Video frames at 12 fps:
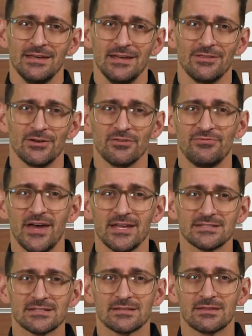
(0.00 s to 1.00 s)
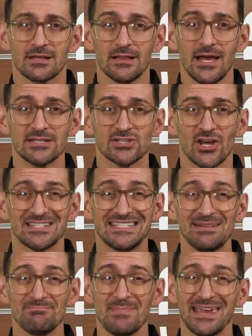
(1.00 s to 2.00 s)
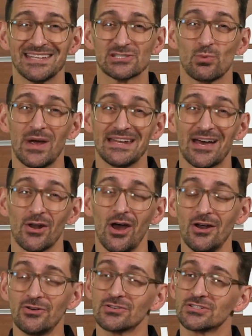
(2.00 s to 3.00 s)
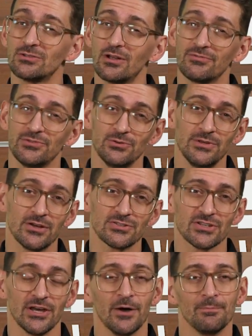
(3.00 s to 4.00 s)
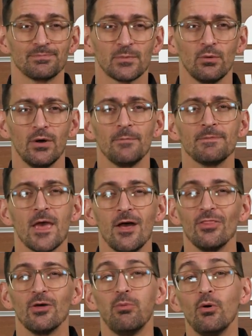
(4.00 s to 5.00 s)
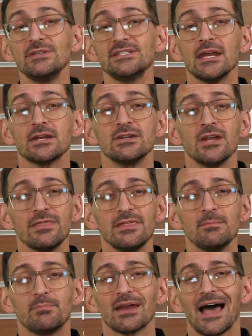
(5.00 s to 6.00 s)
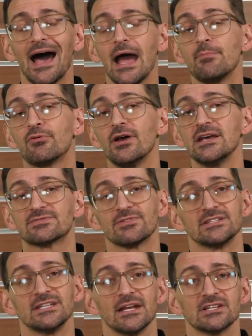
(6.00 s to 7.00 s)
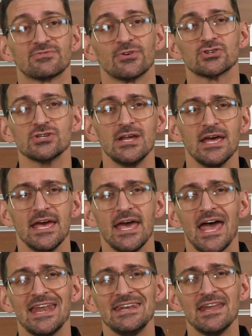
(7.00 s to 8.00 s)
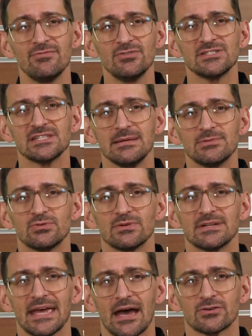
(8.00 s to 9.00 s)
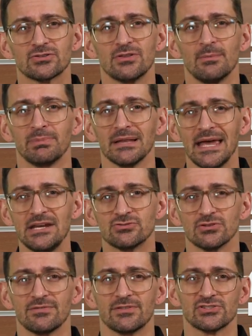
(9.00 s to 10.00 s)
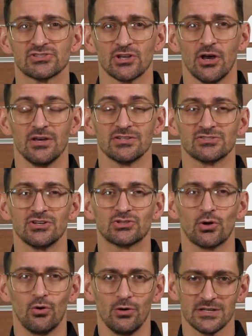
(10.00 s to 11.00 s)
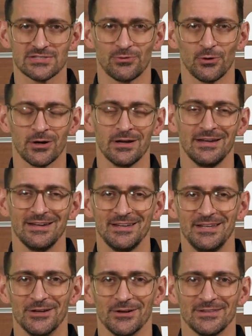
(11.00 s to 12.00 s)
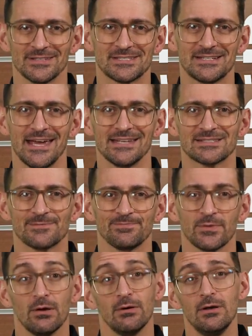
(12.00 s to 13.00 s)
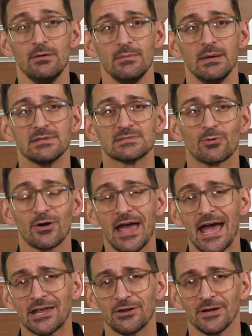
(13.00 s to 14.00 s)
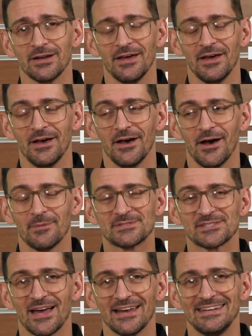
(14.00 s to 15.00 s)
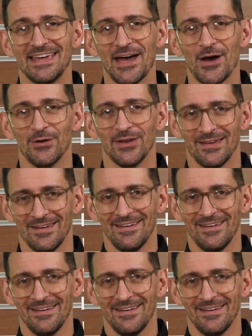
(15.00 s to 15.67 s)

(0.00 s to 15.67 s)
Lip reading: In their defense, the glide saw didn't make its way down under until a few years ago. Well, the boys had nothing but high praise for the 10-inch version and never seemed to encounter the blade drift the saw is notorious for here in the States. Well, maybe it's more accurate upside down.